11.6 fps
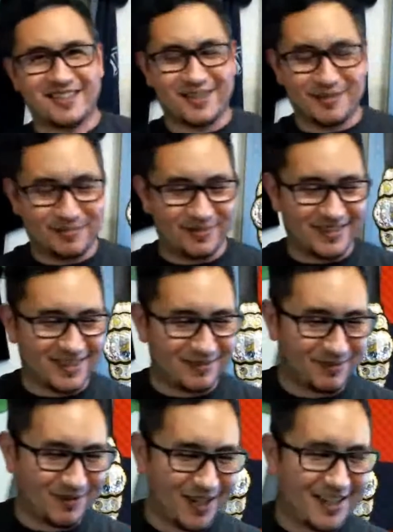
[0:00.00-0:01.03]
there
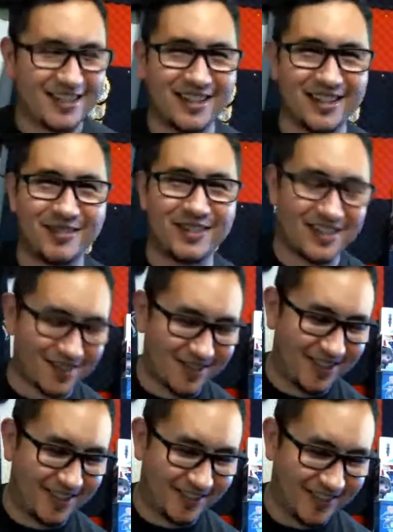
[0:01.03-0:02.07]
some crazy kid on my
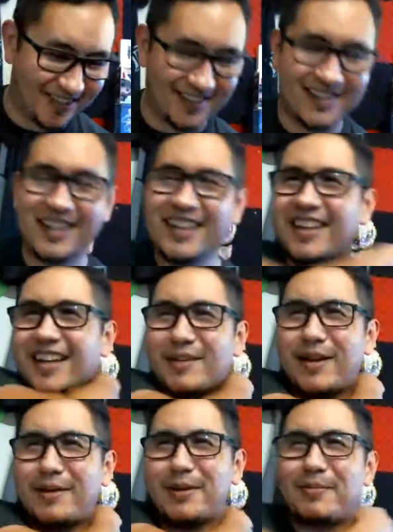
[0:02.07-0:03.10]
screen over here? Hey,
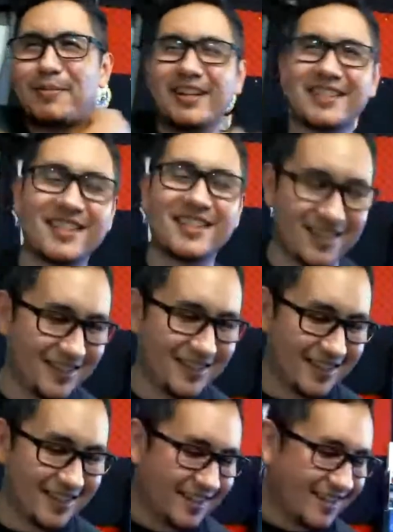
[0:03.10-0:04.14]
man, I'm not paying attention.
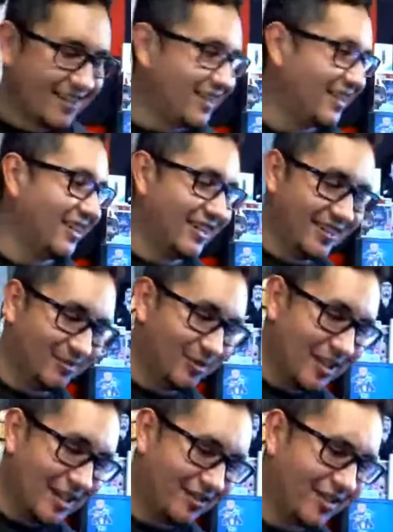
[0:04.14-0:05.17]
How
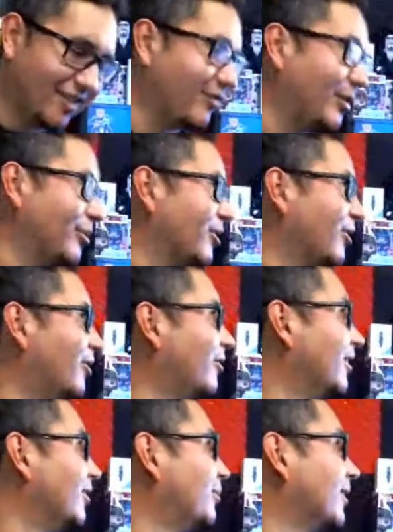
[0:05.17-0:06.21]
long have I been
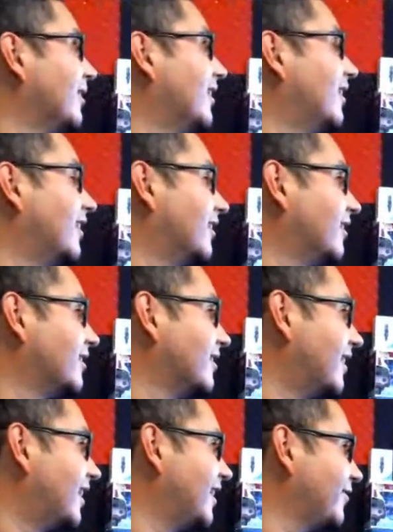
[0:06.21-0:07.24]
going? Oh my God.
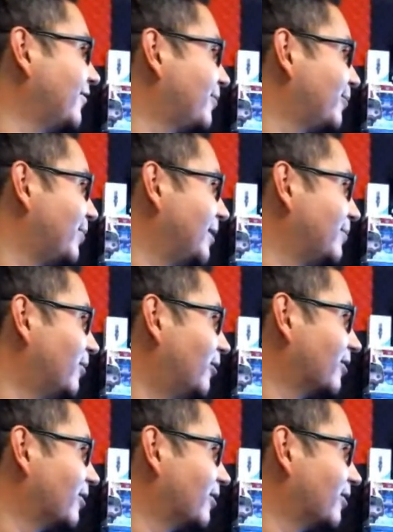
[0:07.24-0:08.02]
9 people.